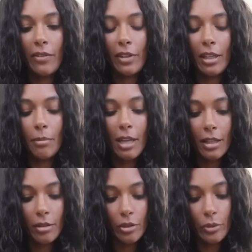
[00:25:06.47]
I feel like I'm
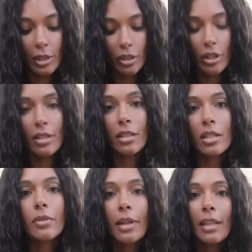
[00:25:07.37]
not doing it
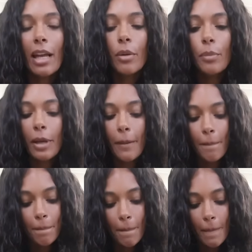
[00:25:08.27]
justice right now, but
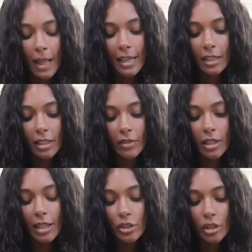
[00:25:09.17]
I can even
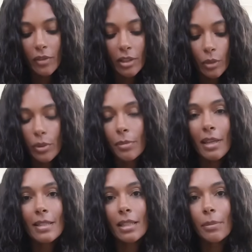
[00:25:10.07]
like shove it in with
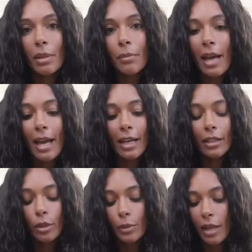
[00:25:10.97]
my sleeping
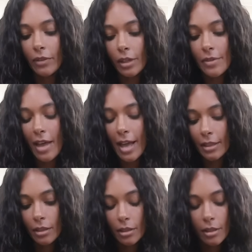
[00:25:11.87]
bag or whatever in that
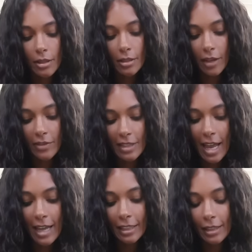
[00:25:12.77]
stuff
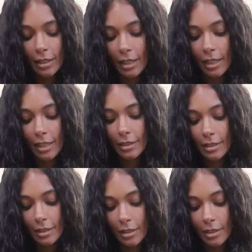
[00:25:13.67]
sack, and